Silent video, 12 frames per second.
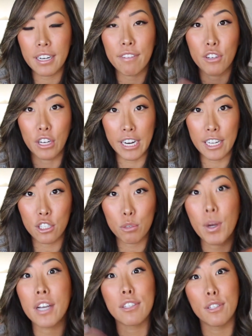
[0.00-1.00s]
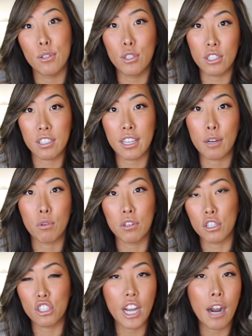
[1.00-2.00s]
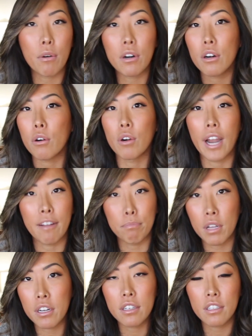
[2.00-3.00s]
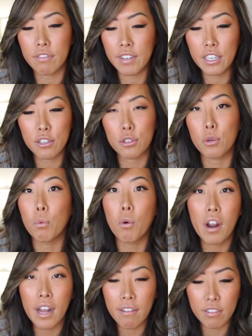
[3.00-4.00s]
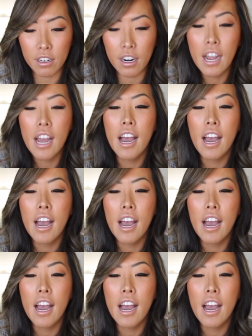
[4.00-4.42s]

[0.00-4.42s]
and if your hands are wet because you just like were in the shower or had blood on your fingers or whatever,